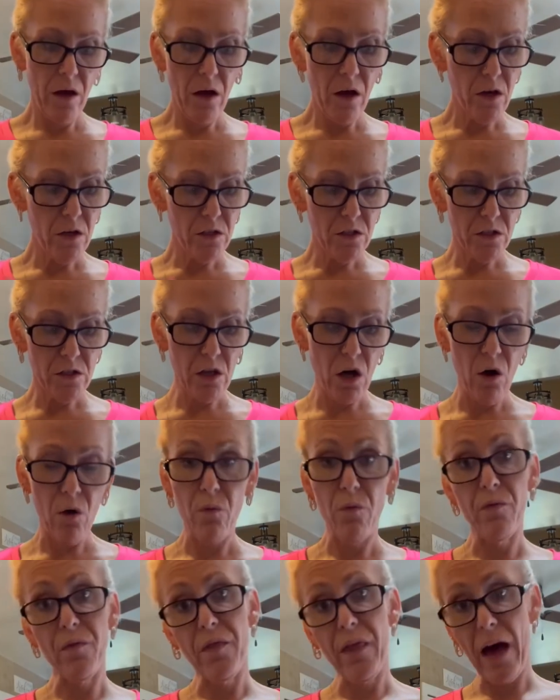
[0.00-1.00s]
So
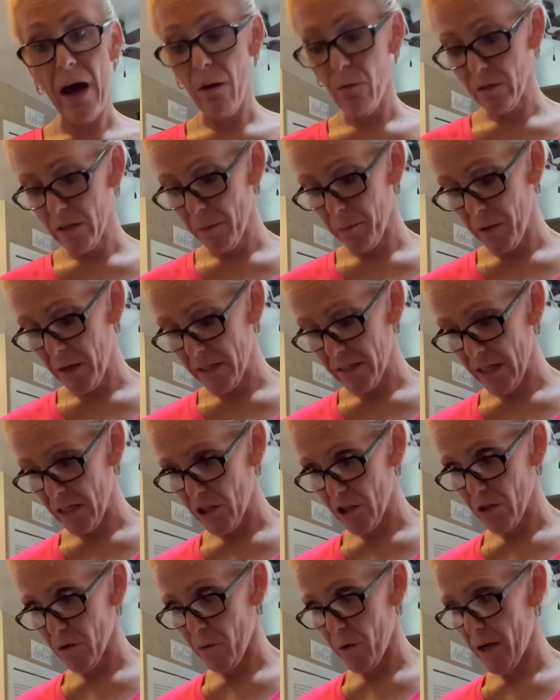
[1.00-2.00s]
that was a plus. I
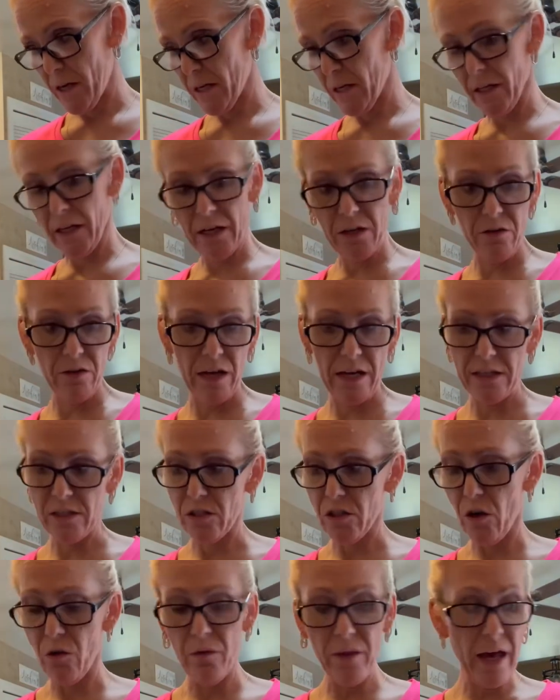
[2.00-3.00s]
just wanted to let you guys
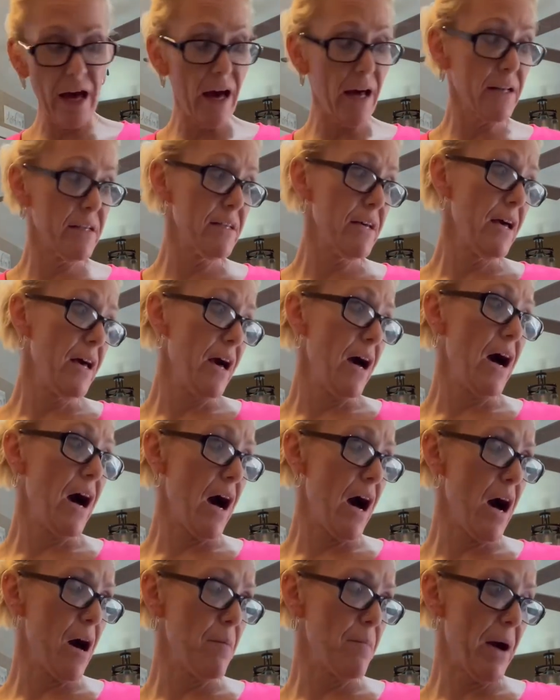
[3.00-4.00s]
know that.
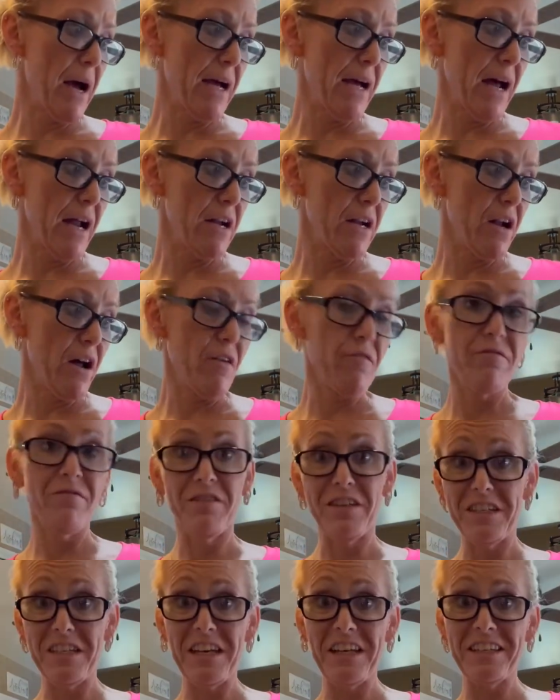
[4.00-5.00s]
I got it off
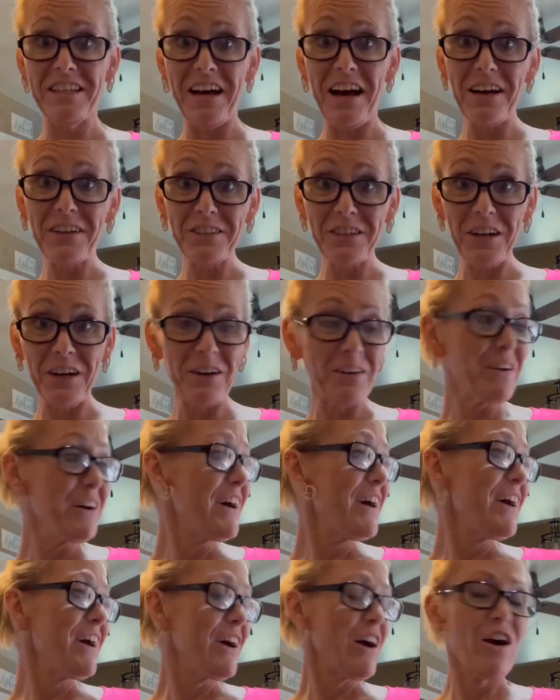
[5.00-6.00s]
the TikTok show,
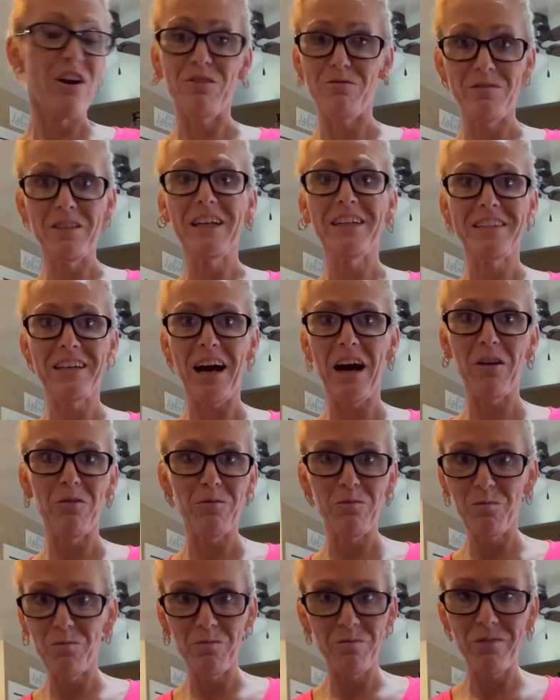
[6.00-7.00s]
or TikTok,
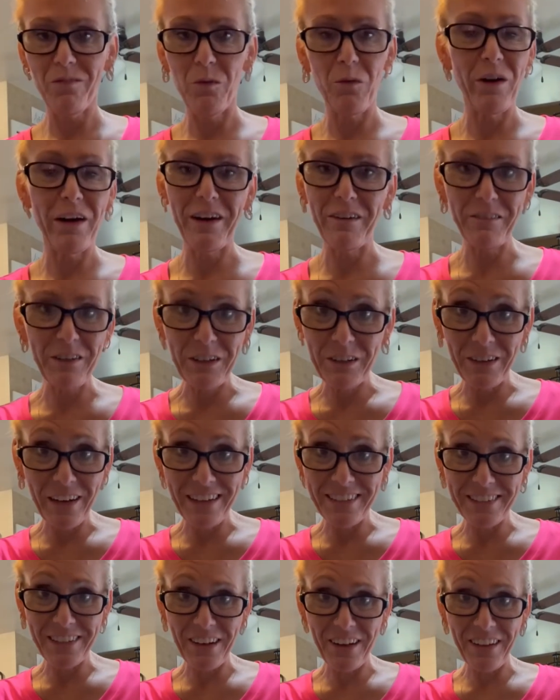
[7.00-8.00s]
whatever you
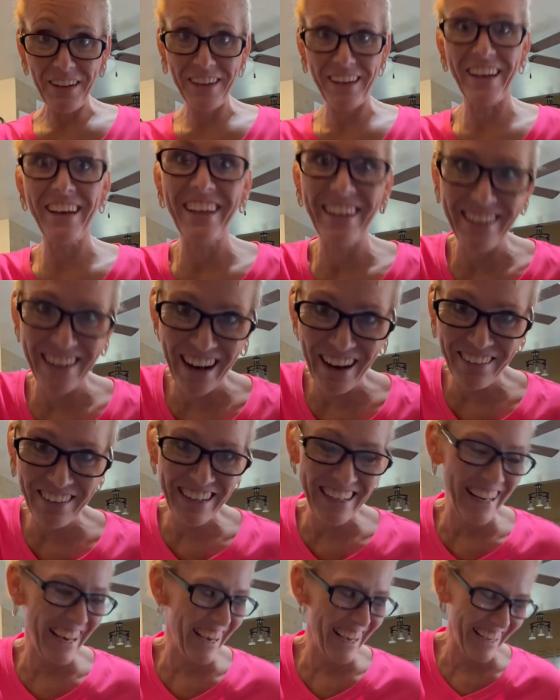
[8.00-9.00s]
guys call it
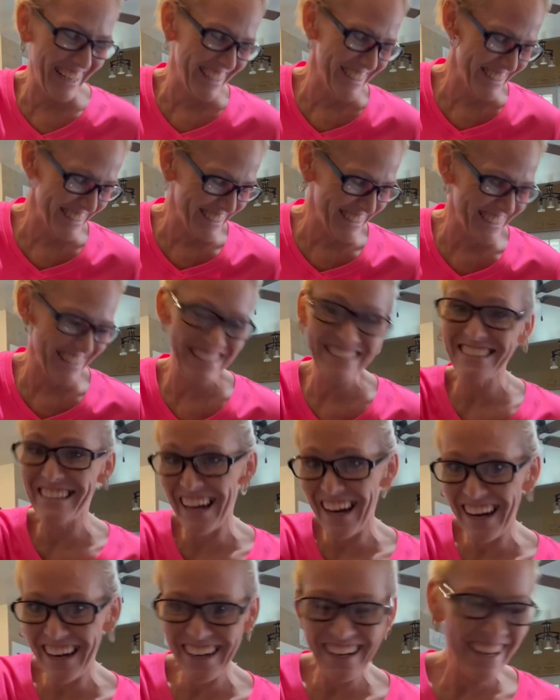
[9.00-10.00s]
nowadays,
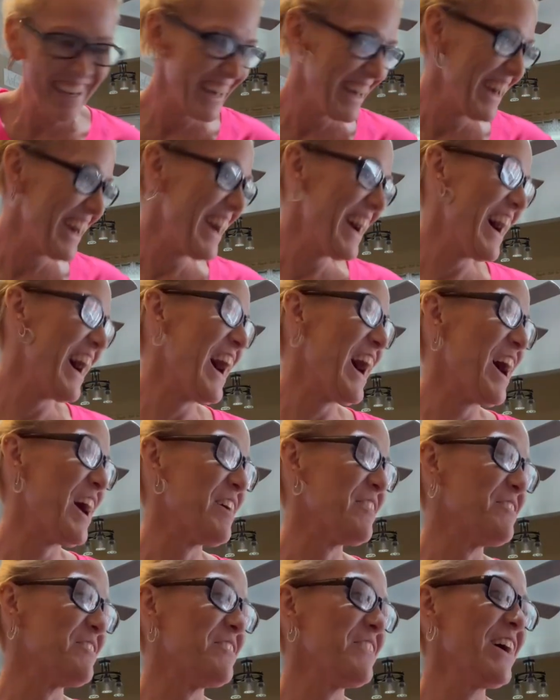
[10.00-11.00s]
TikTok.
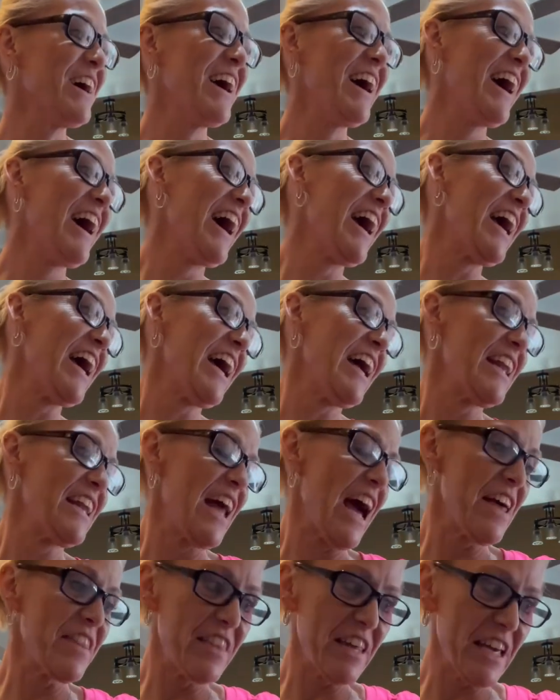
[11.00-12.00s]
And
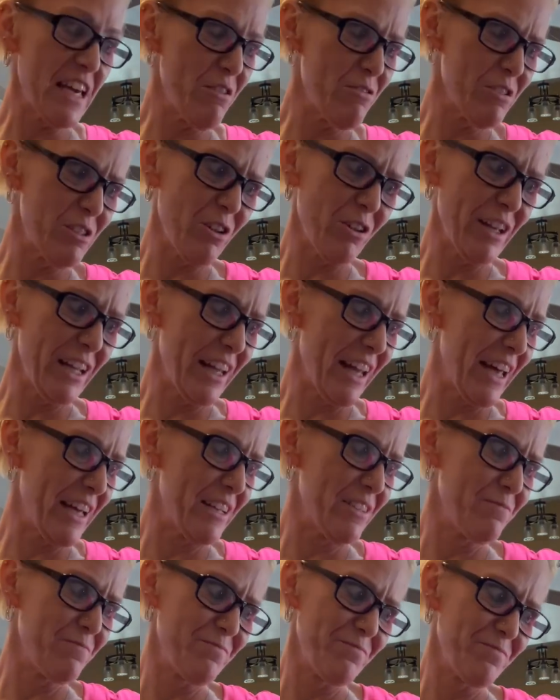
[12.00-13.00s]
I think it was only like
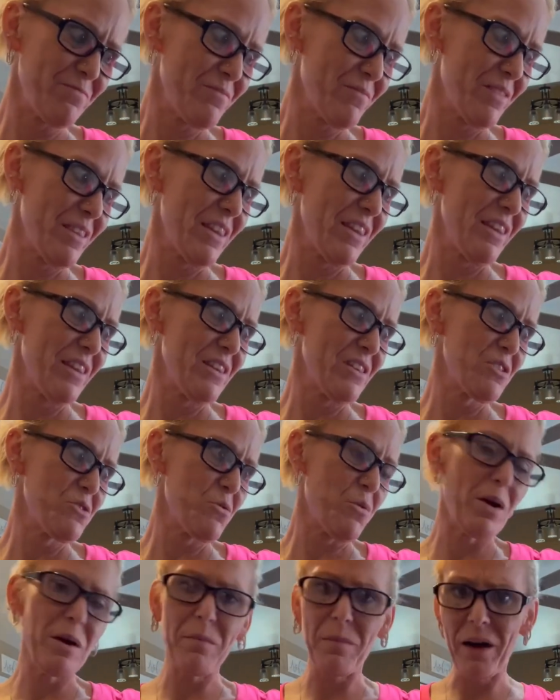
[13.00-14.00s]

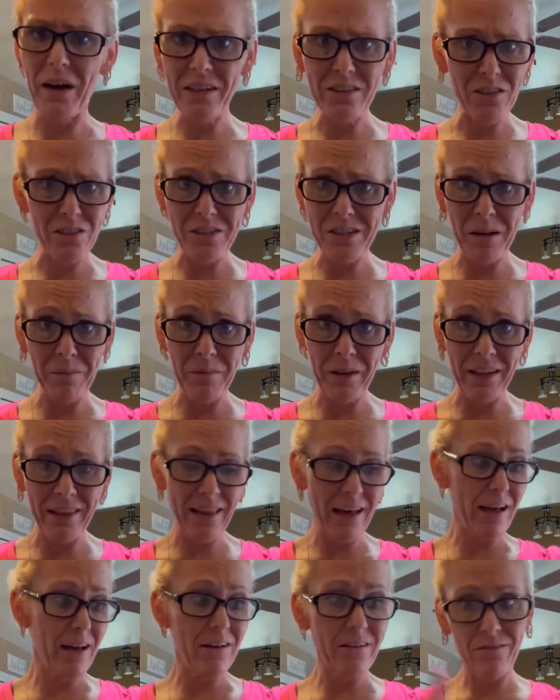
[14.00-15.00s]
20 bucks or something like
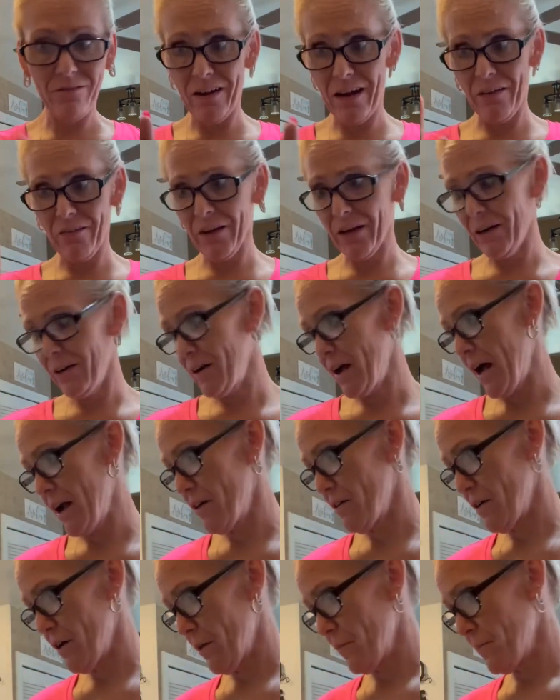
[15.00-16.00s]
that, around there, I don't know.